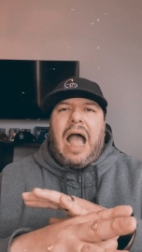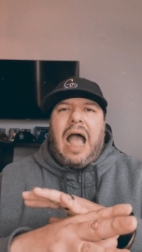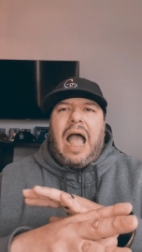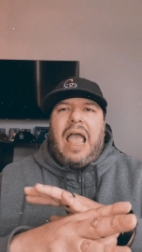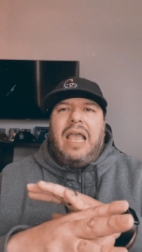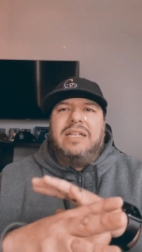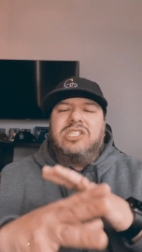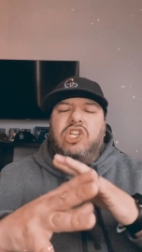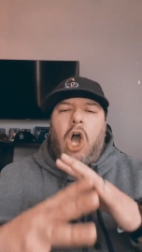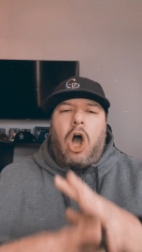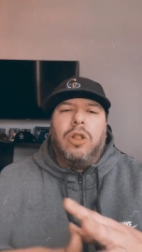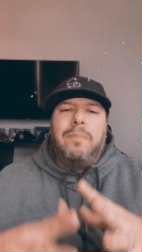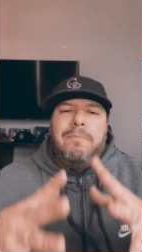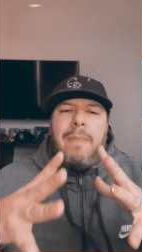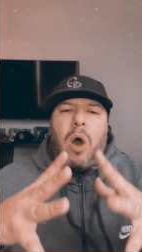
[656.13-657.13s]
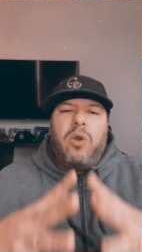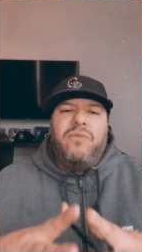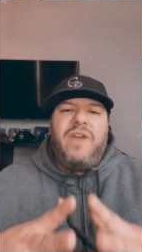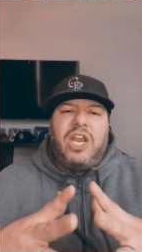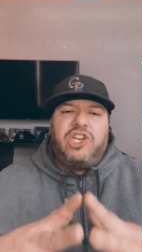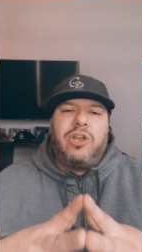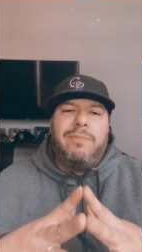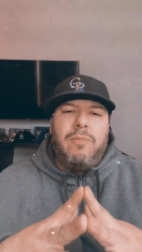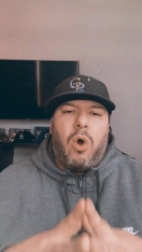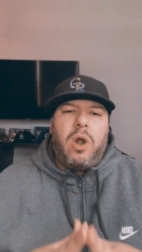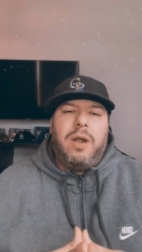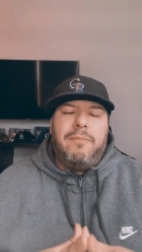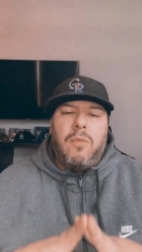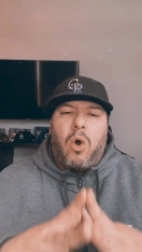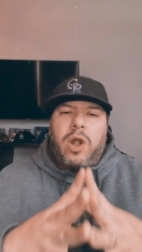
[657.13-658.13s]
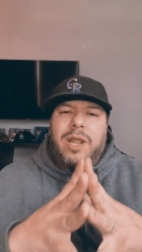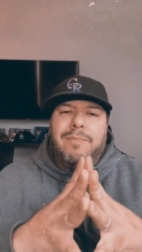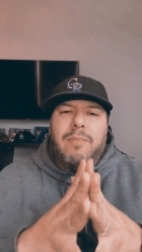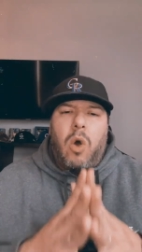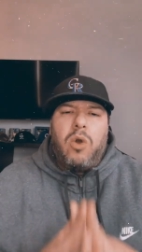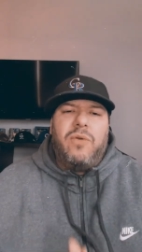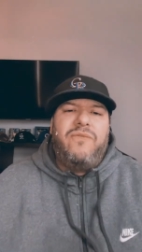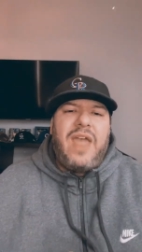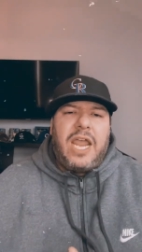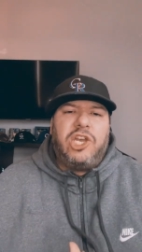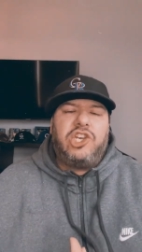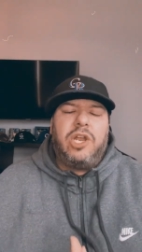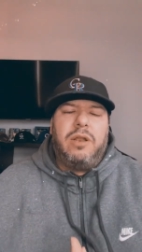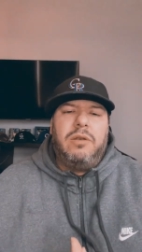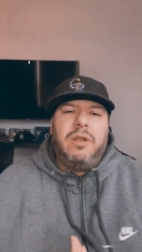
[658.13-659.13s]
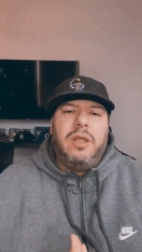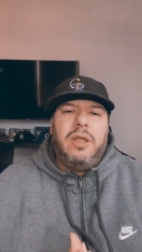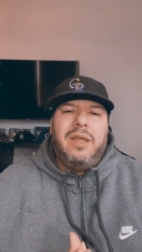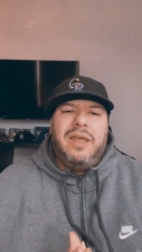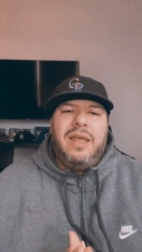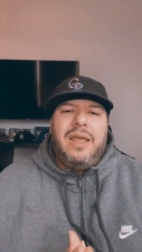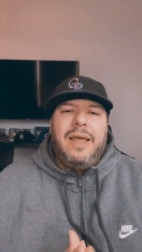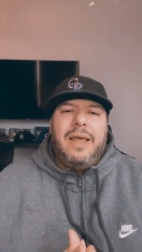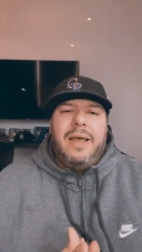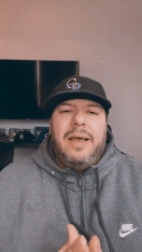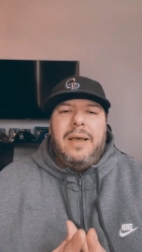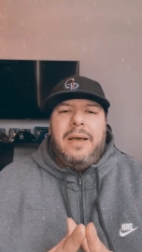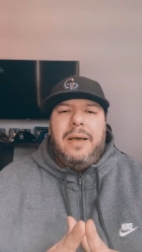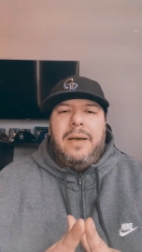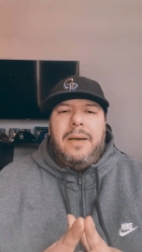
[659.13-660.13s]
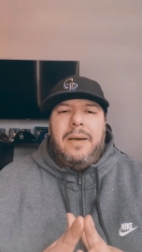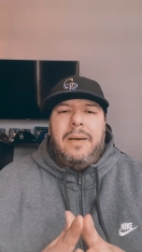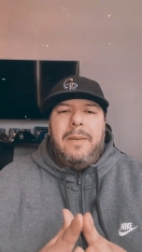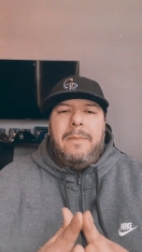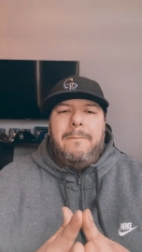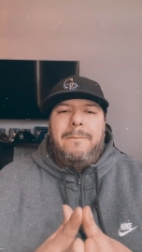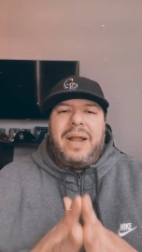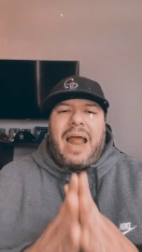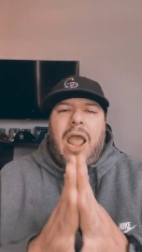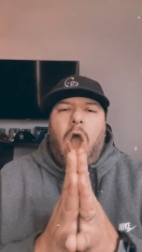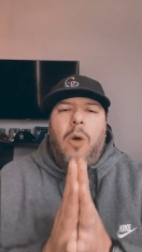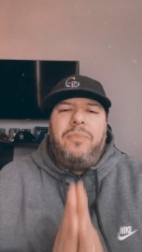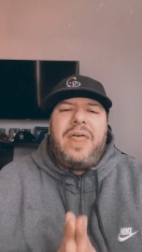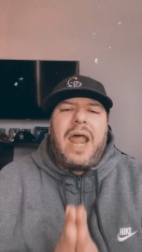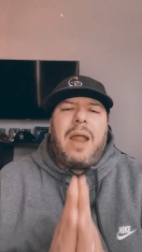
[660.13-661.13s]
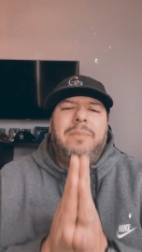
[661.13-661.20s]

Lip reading: it's called motivation, morning motivation. But I hope that I'm